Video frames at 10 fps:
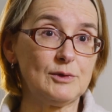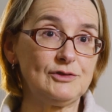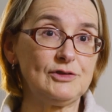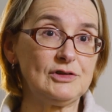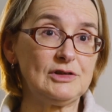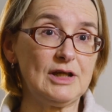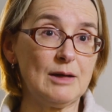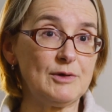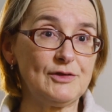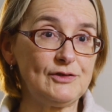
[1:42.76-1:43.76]
I went and did the
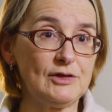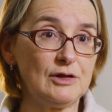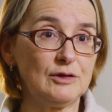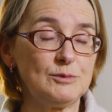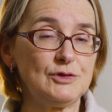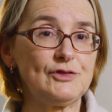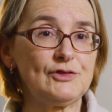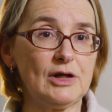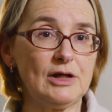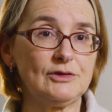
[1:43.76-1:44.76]
MSc in computer
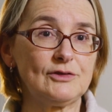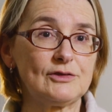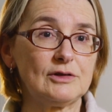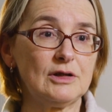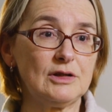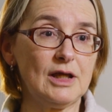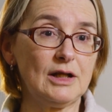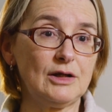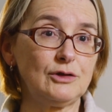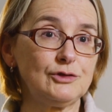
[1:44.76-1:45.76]
science. And
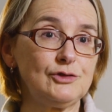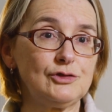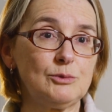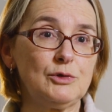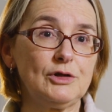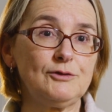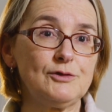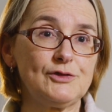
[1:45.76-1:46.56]
then I got a job working